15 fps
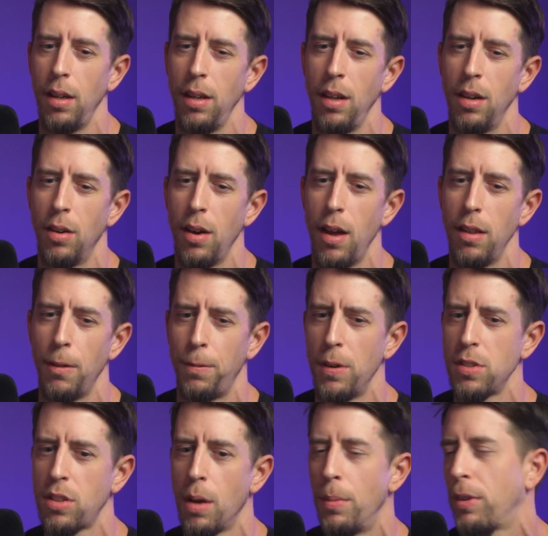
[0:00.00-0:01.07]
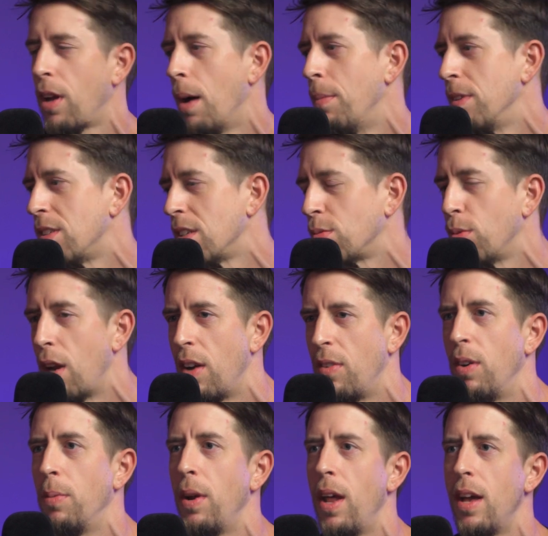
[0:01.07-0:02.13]
the first couple comments is
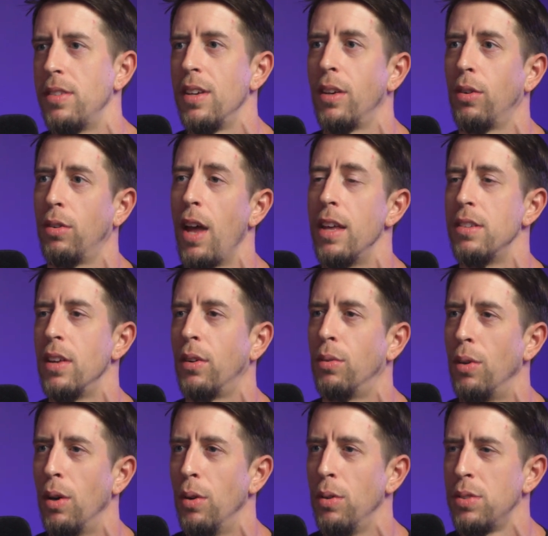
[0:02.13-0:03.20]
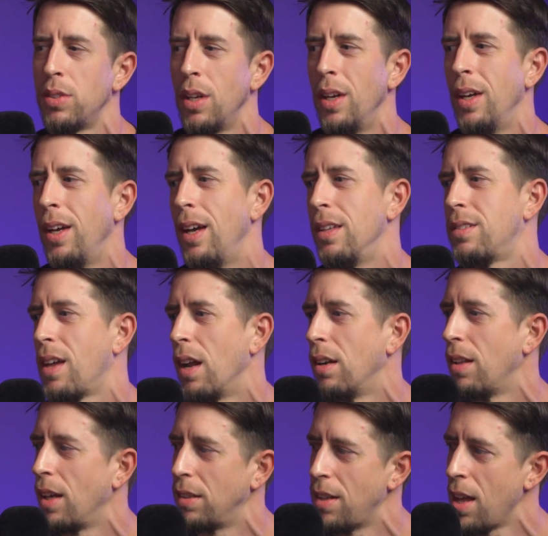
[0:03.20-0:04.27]
whatever, but as it grows, it's kind of
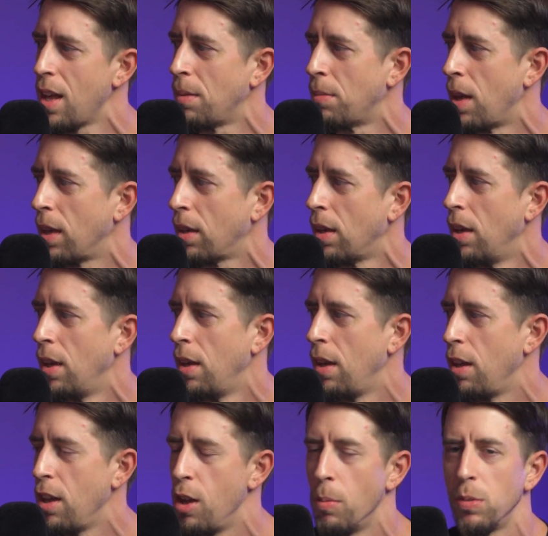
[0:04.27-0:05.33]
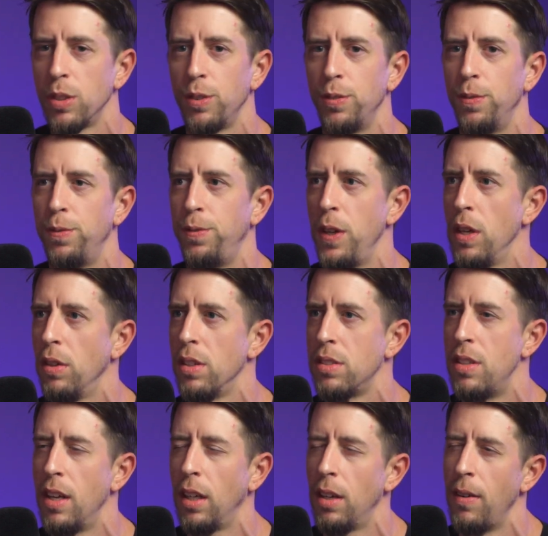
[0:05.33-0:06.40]
like, damn, like you almost feel this
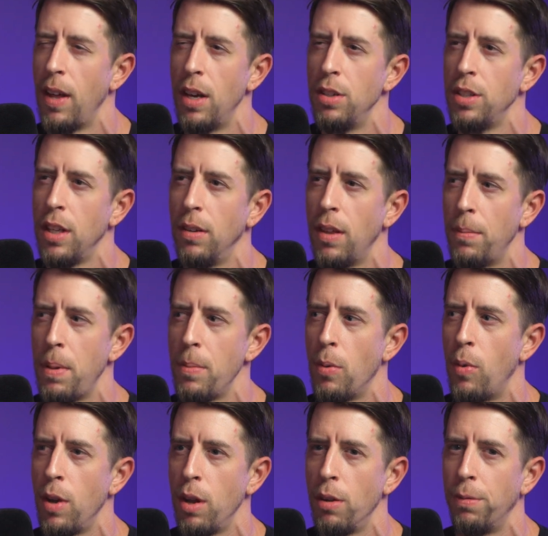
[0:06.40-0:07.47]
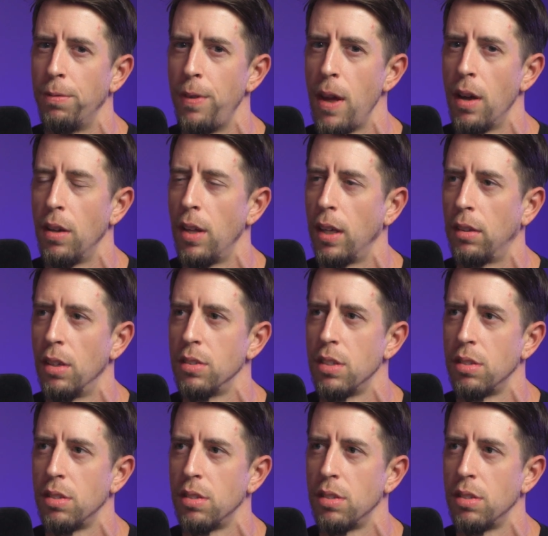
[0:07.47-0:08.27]
negative energy that people want you to fail. Like there's